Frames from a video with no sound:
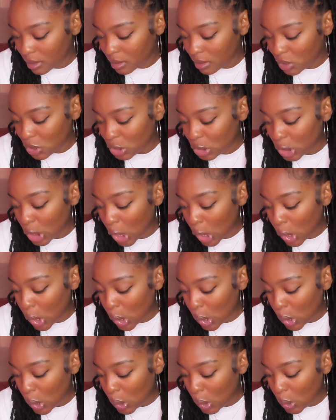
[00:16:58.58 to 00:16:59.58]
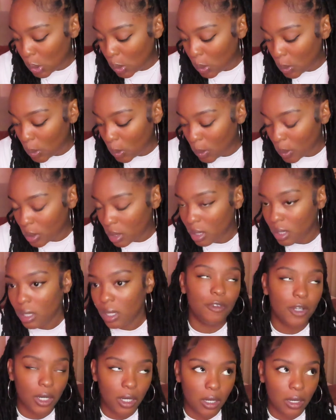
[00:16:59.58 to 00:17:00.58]
So
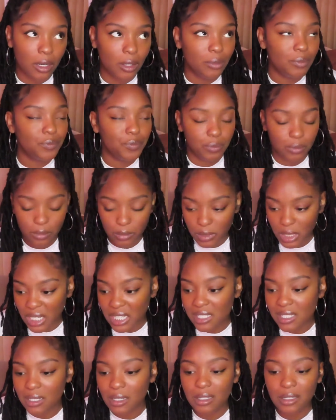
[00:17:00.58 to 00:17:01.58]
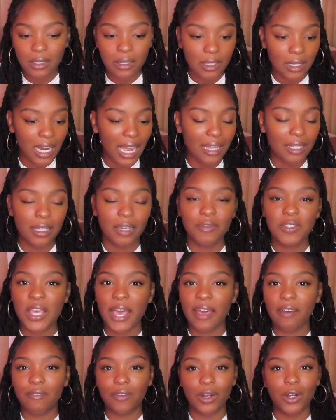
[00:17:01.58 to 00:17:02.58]
Virgo is good. I love to
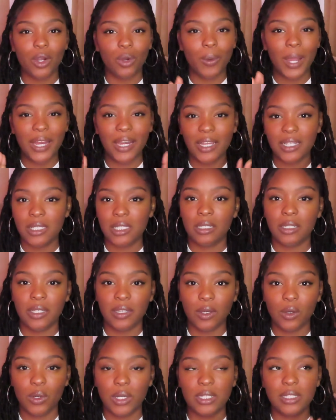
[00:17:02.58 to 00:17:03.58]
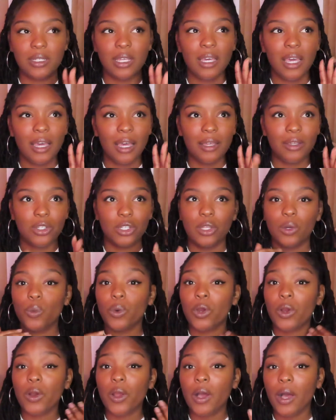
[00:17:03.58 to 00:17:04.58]
have Virgo right next to Leo, because the
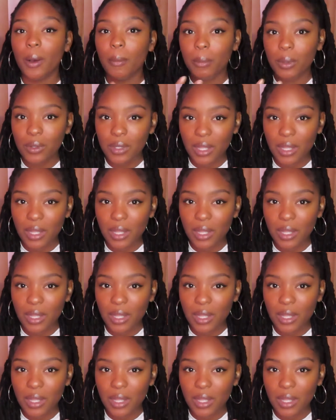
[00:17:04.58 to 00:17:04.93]
word humble